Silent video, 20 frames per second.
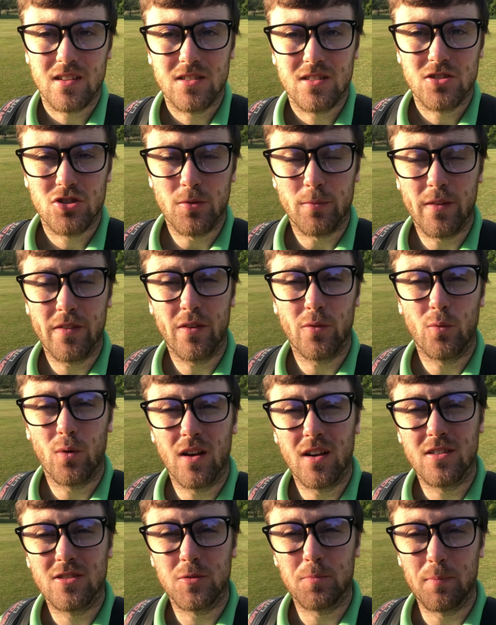Some of the
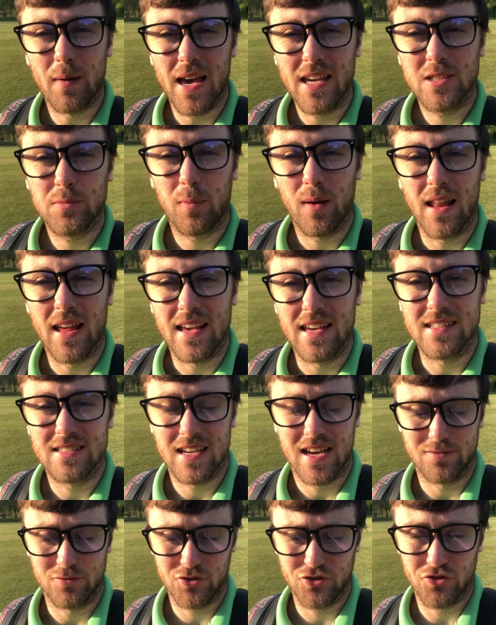world's best players
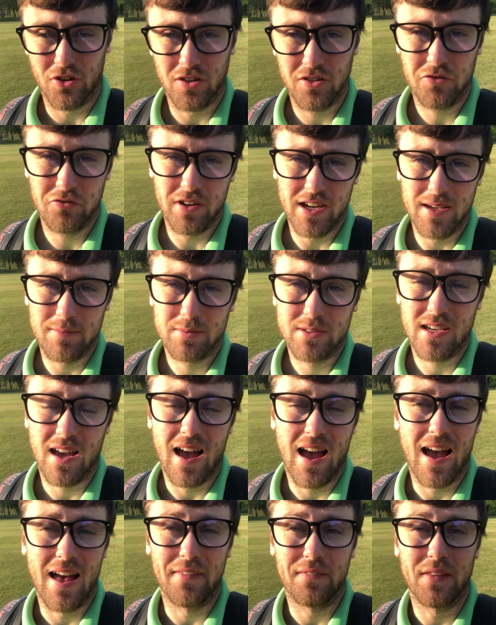have strong grips
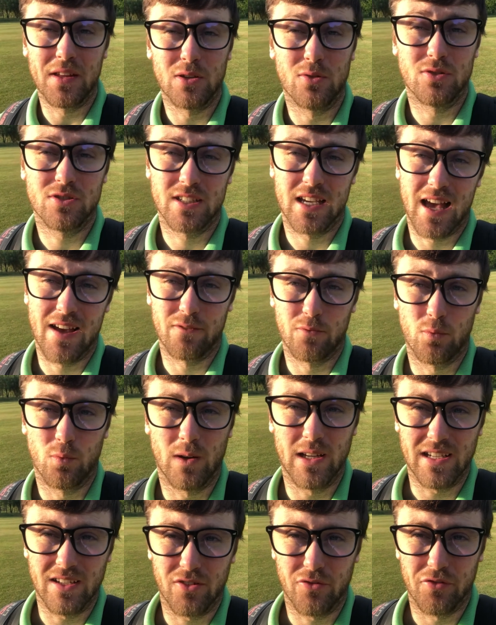and they also have
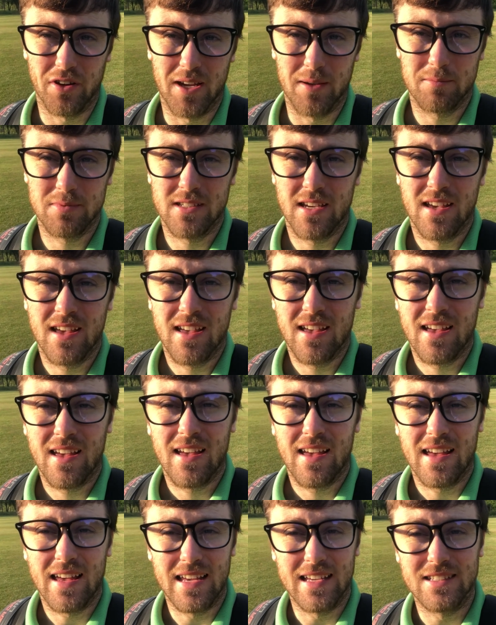weak grips.
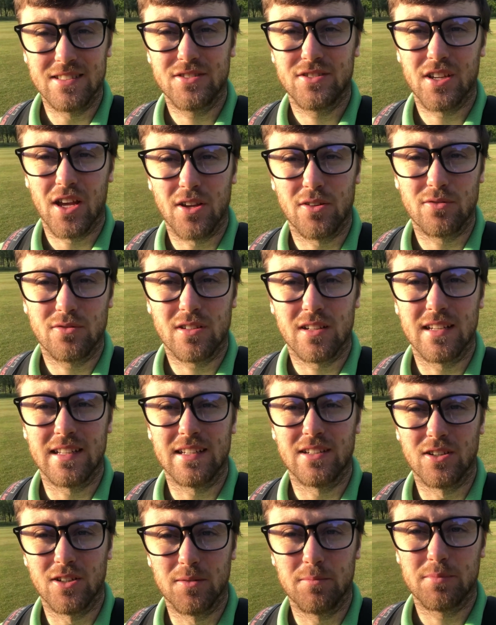It is
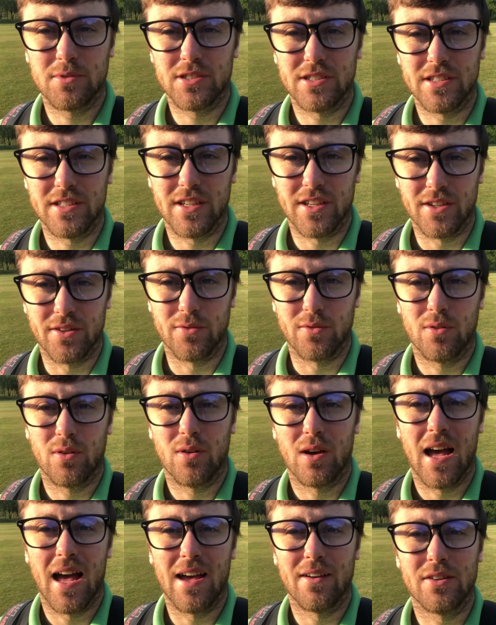totally up to you
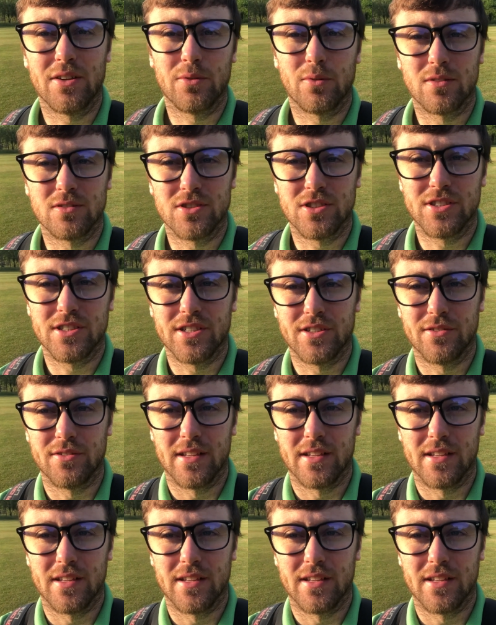how you want to do